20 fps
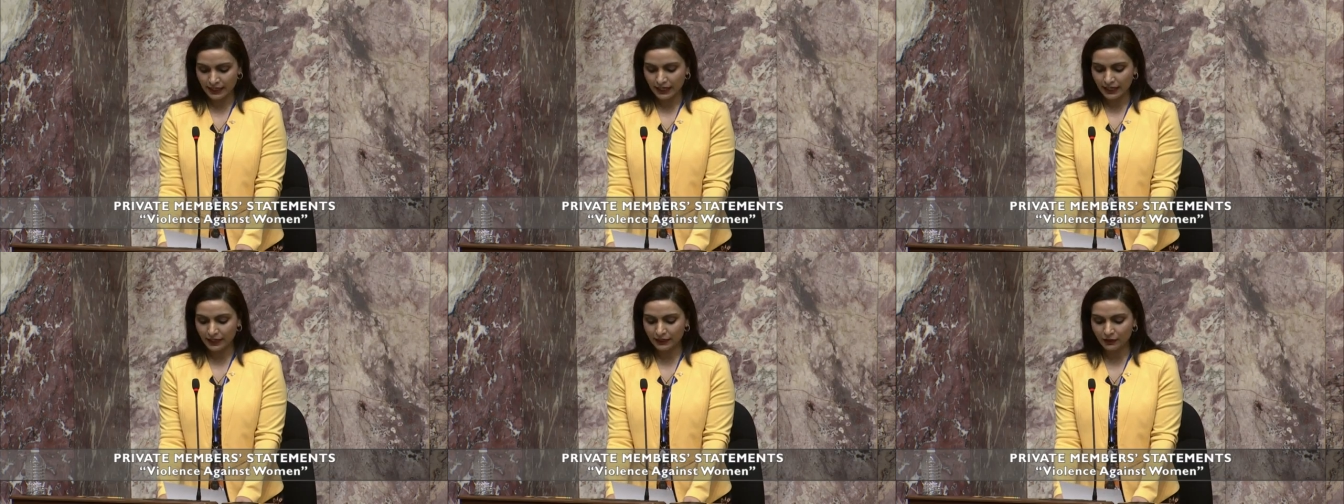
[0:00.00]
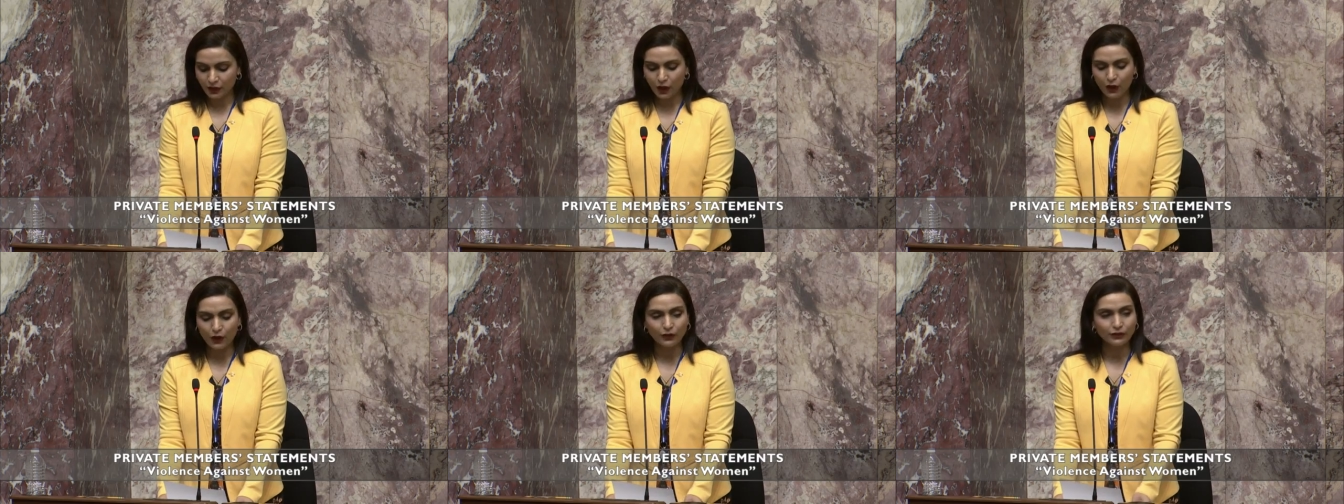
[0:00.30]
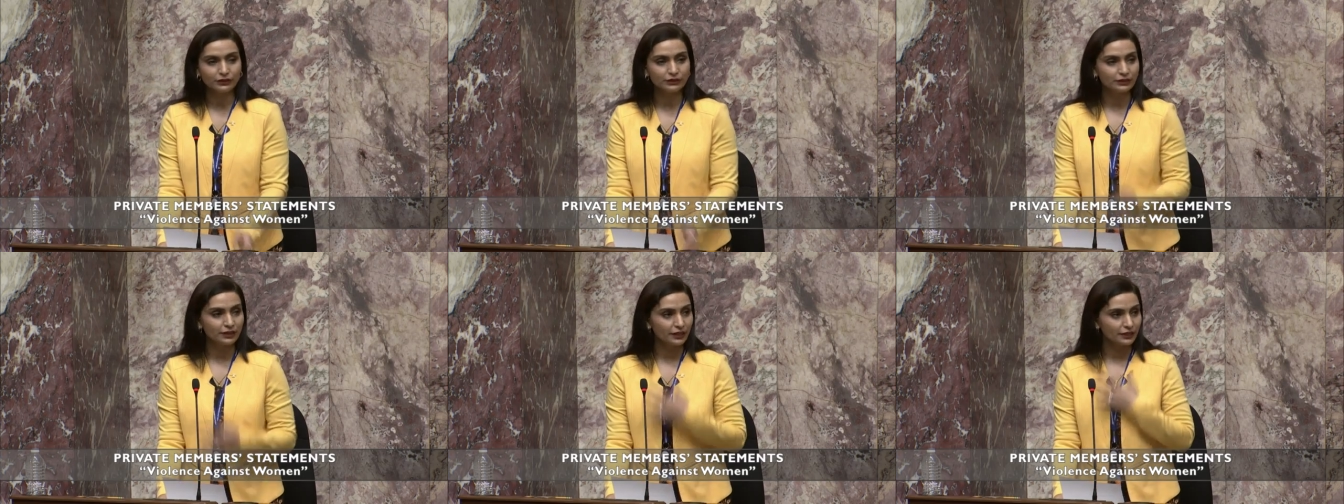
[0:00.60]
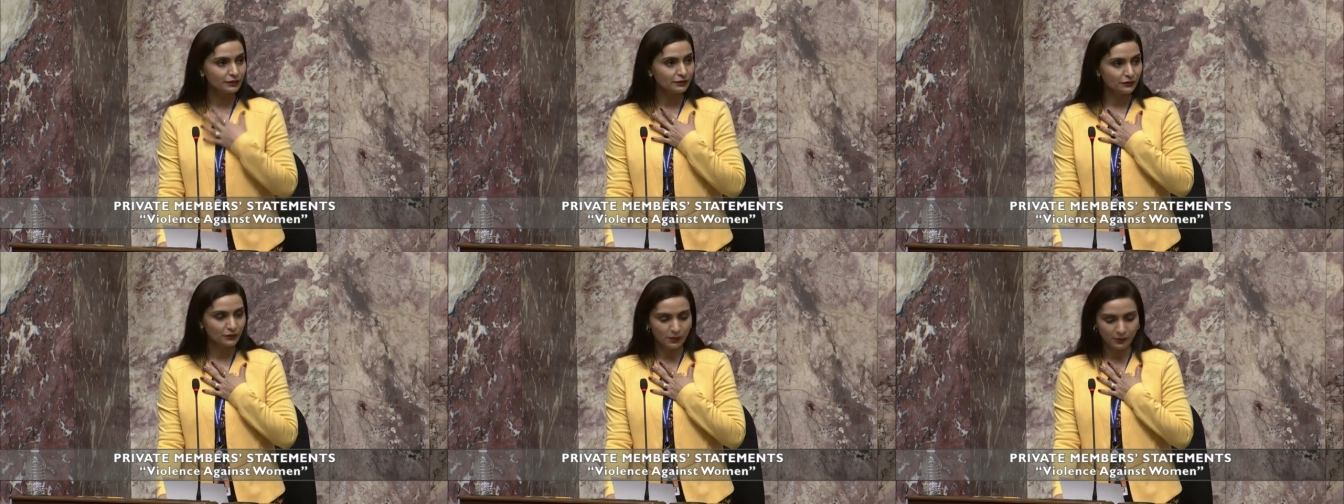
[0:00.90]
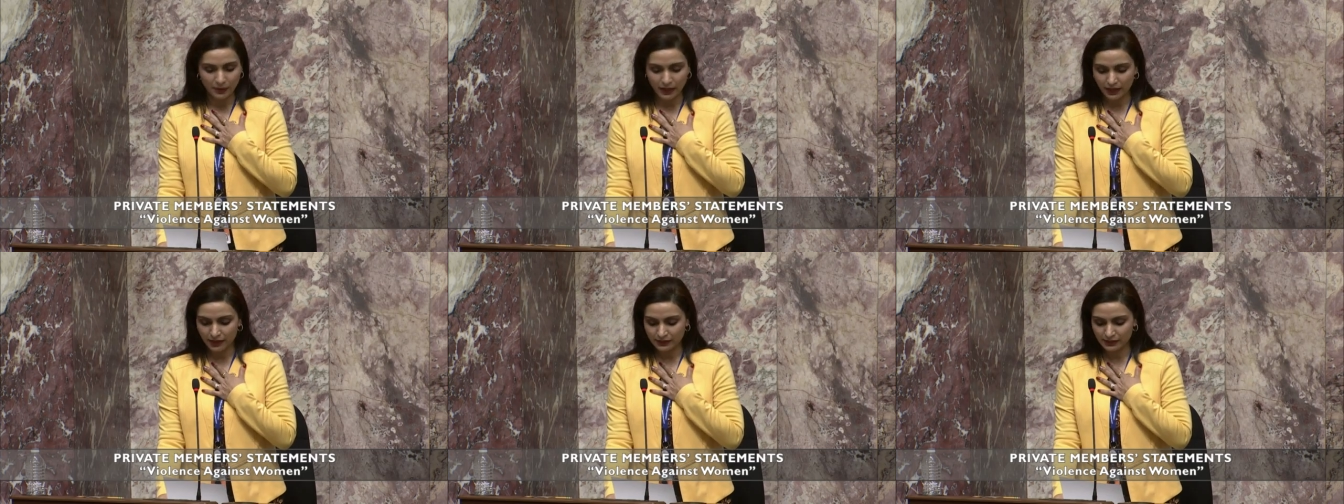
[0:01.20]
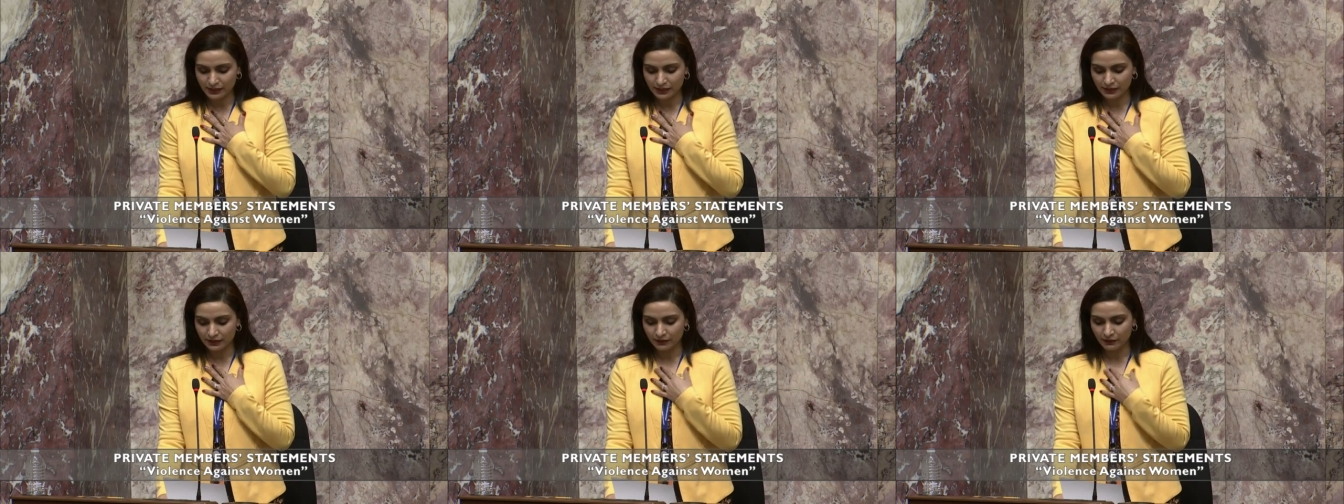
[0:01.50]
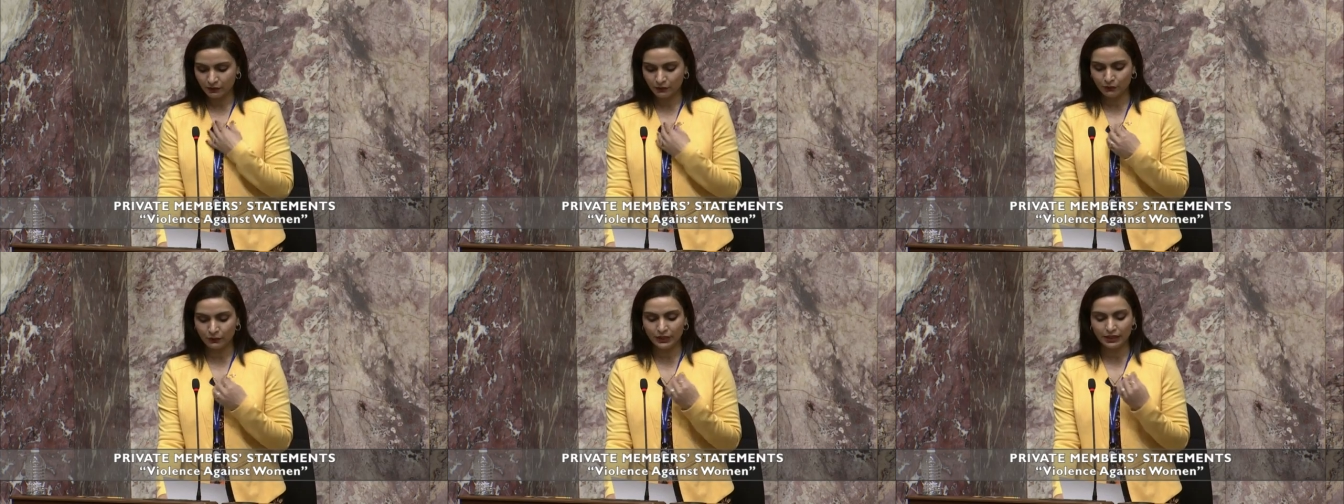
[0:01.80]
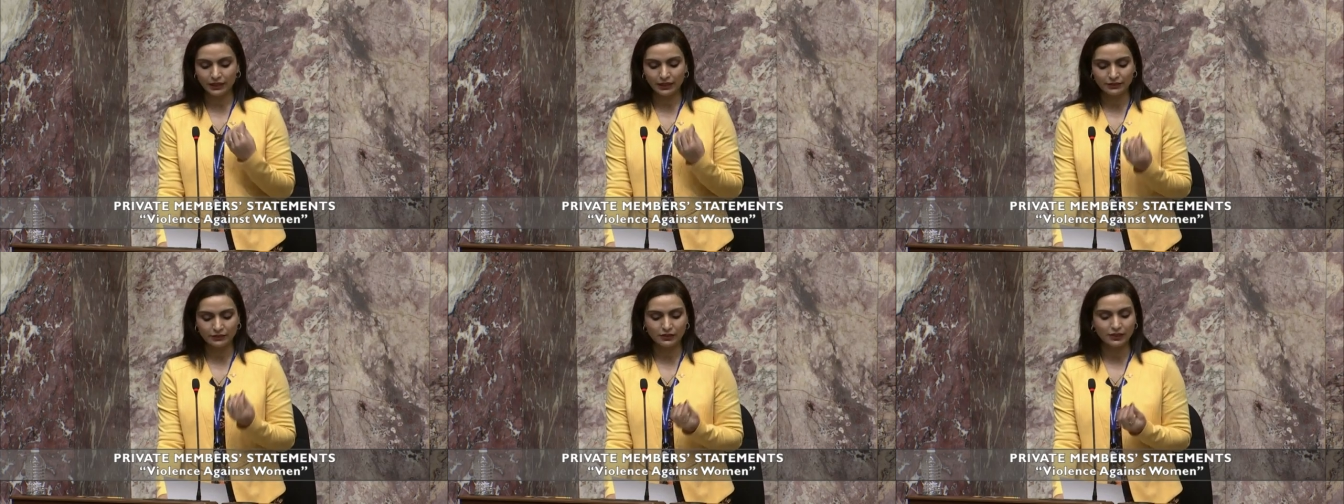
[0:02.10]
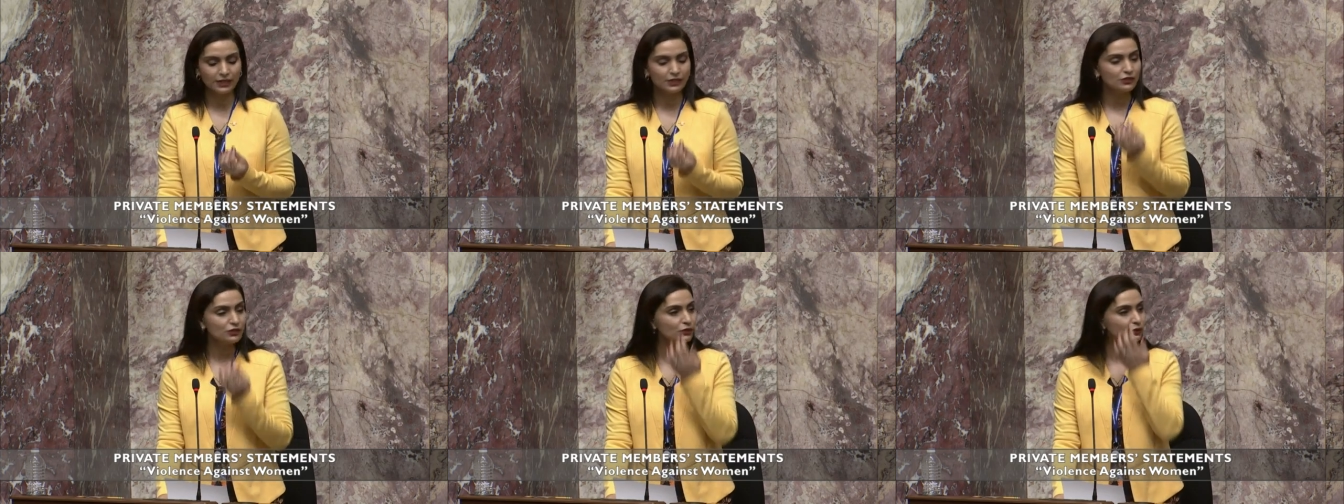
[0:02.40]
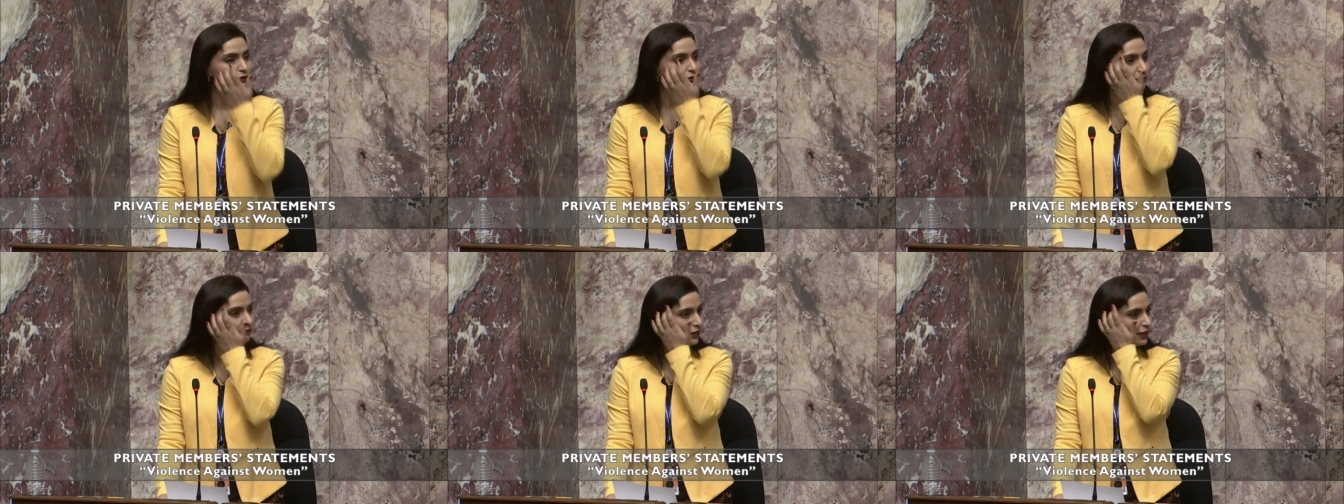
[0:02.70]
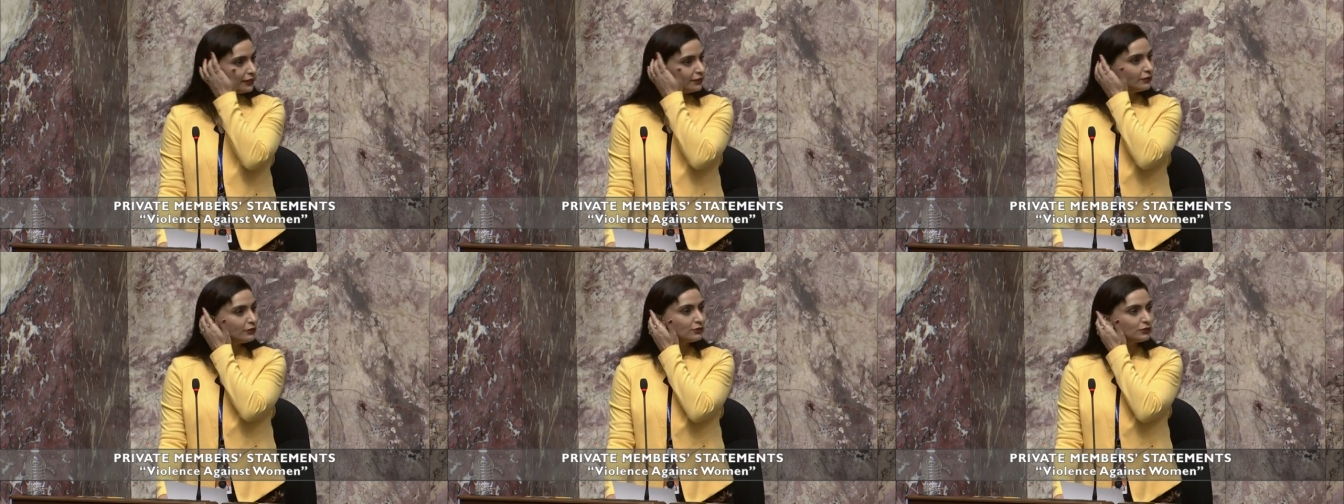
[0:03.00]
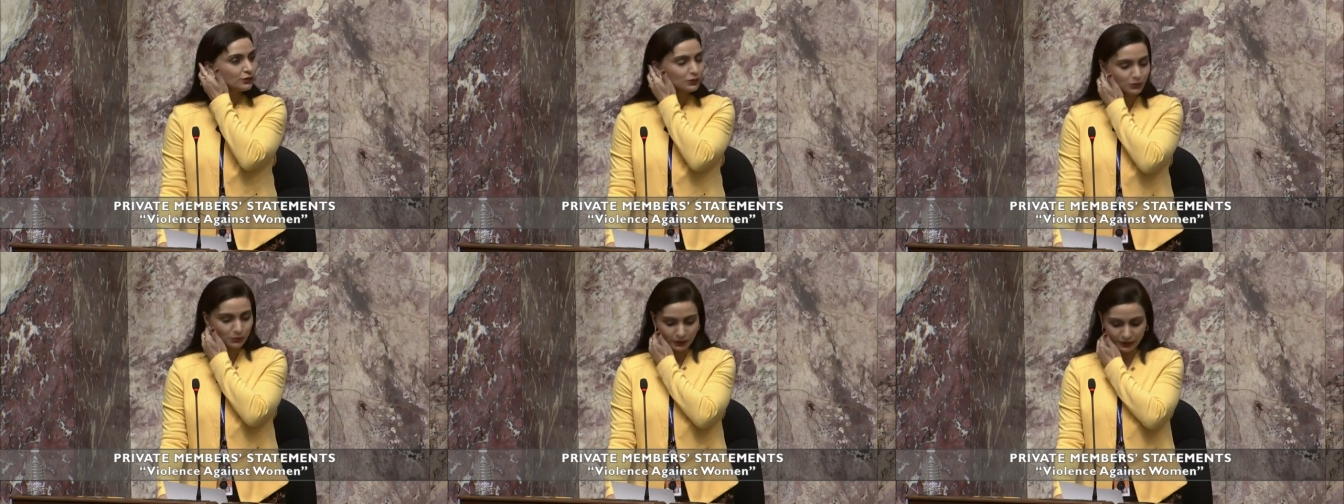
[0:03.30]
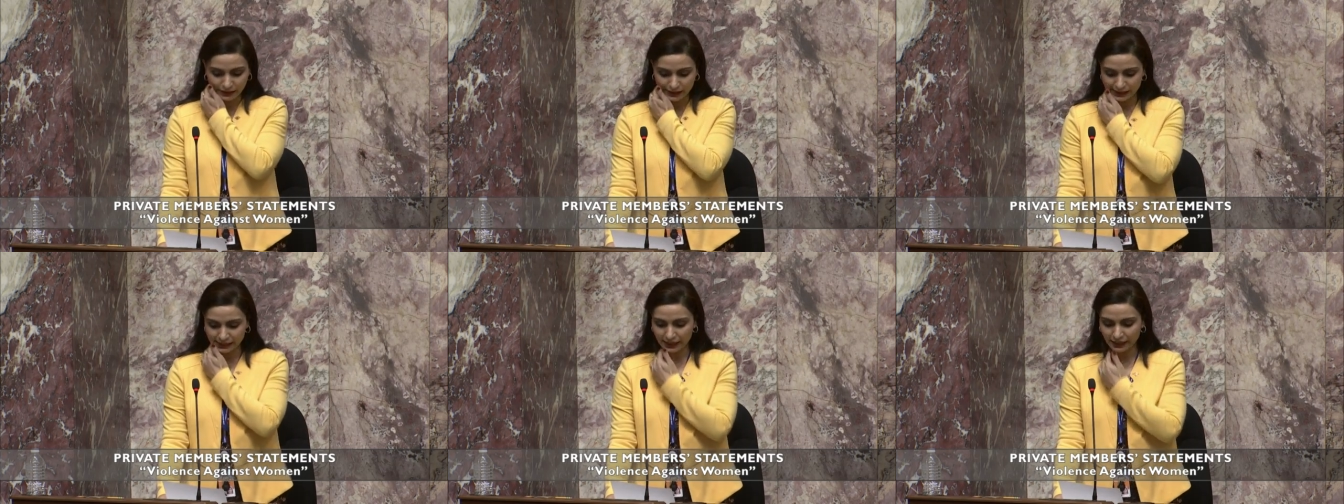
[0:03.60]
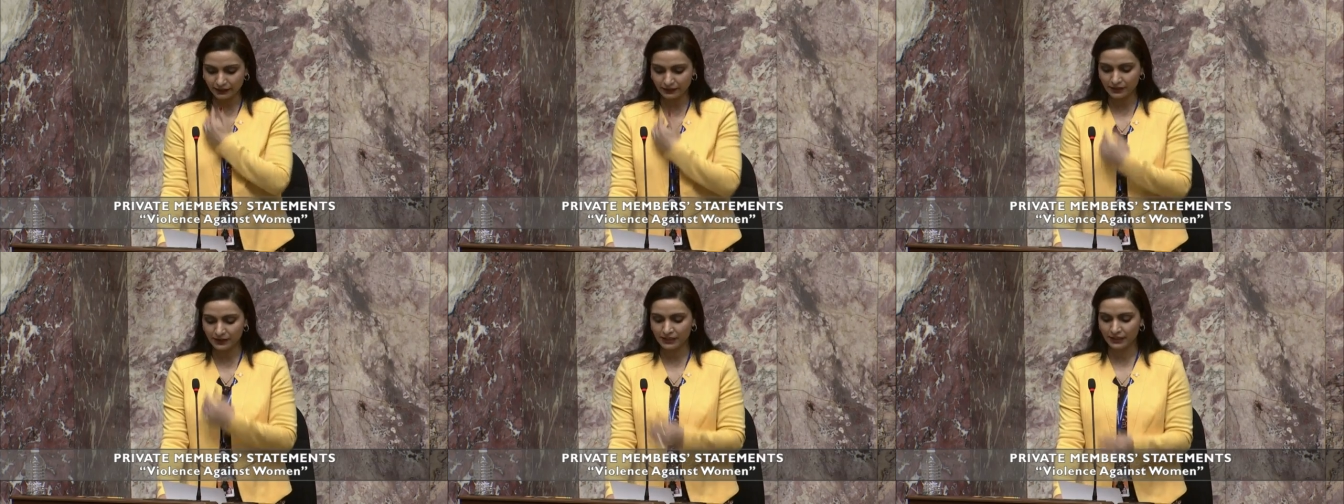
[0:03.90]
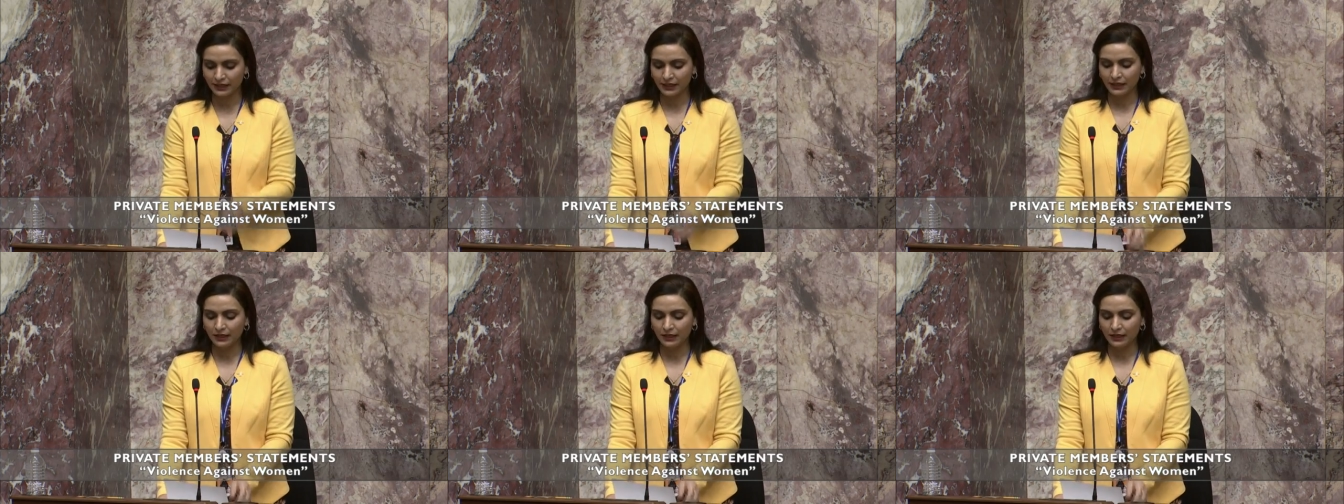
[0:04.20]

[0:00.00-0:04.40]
It all starts from us. We can teach good values to our sons,